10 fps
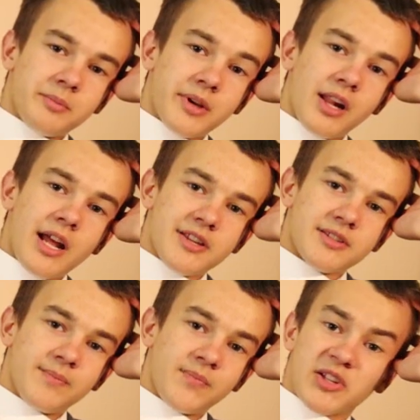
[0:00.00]
But
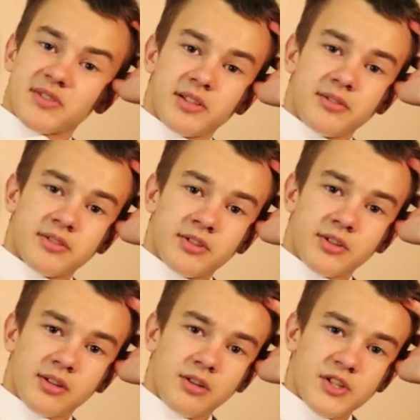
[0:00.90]
alas, there is little to
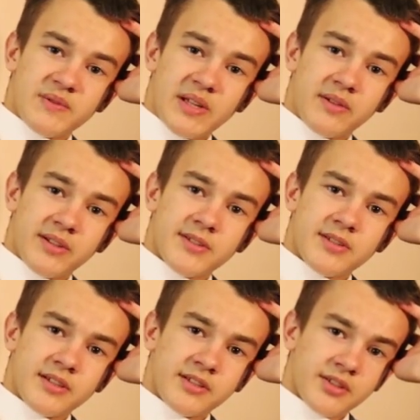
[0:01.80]
no conclusive
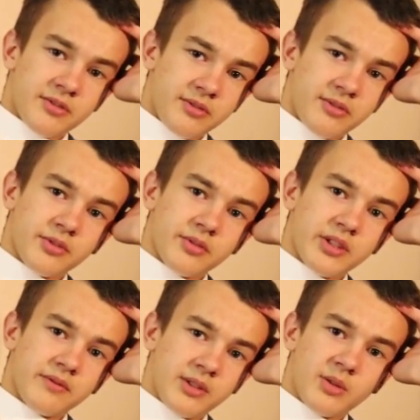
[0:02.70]
evidence, and in truth, all
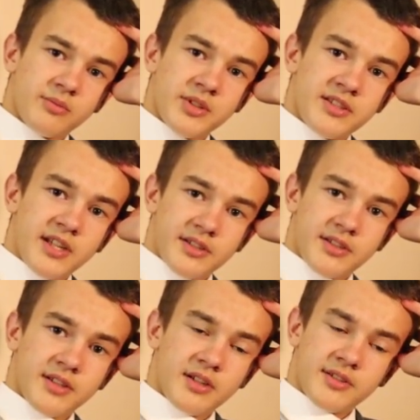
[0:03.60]
we have learned from this
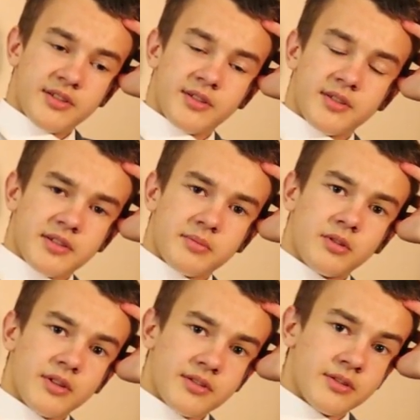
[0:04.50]
exercise is that
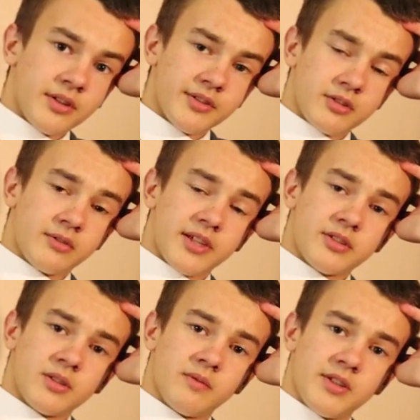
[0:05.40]
spork is not the
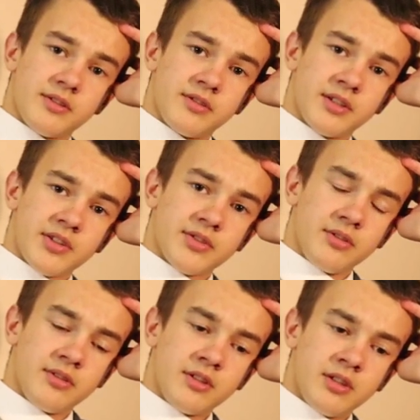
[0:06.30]
correct term for this
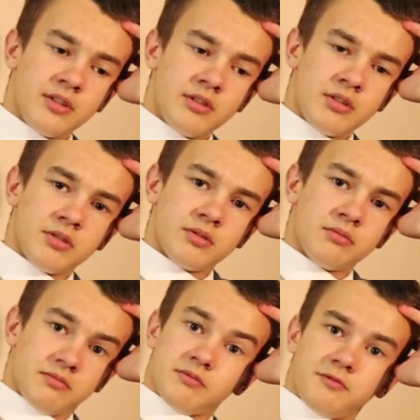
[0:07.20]
utensil.
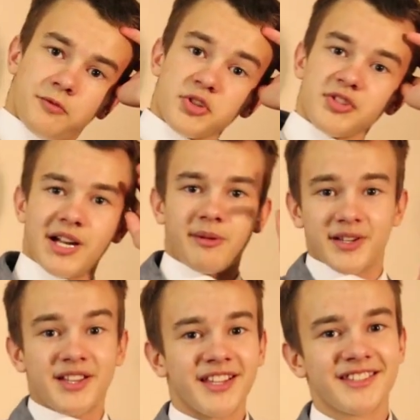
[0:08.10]
Fortunately,
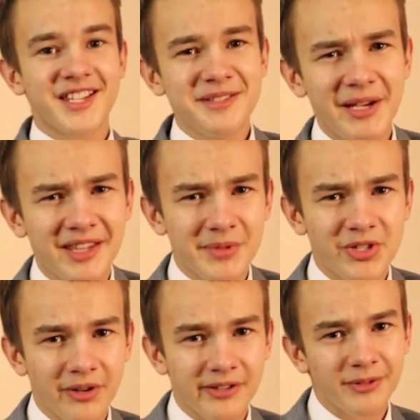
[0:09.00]
however, that does make the
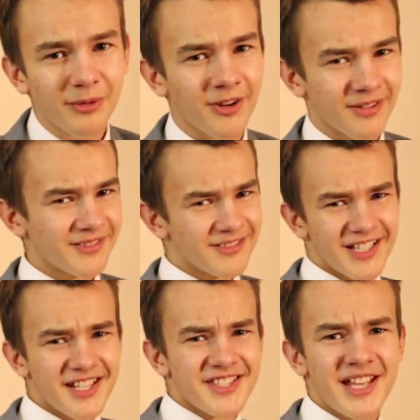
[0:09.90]
majority of you wrong.
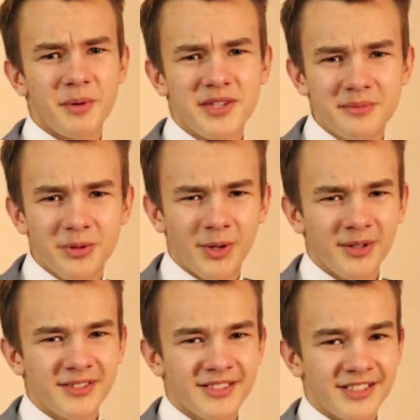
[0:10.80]
And isn't that what's
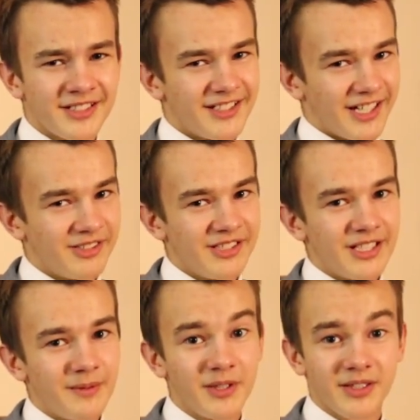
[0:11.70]
important? Nah,
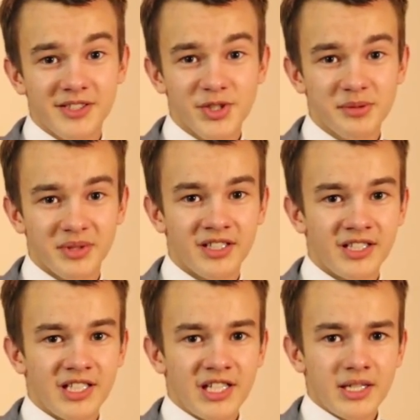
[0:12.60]
if you'll excuse me,
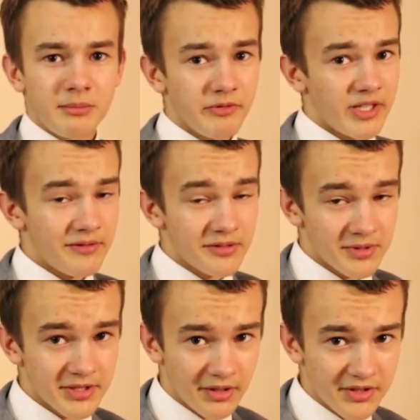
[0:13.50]
I'm off to have
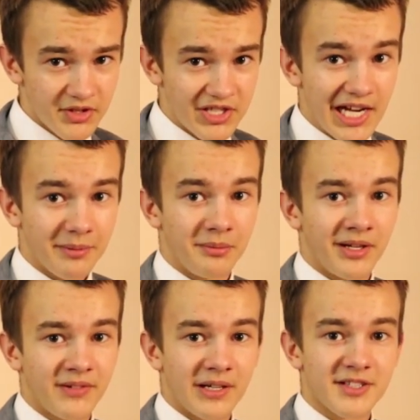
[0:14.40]
some scones and jam with
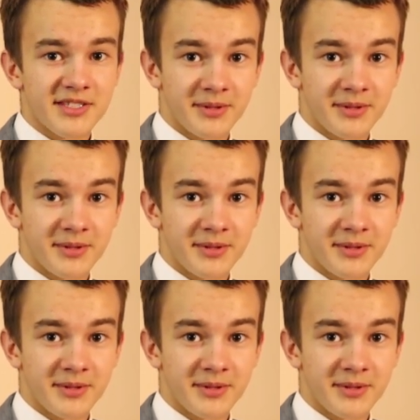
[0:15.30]
my favourite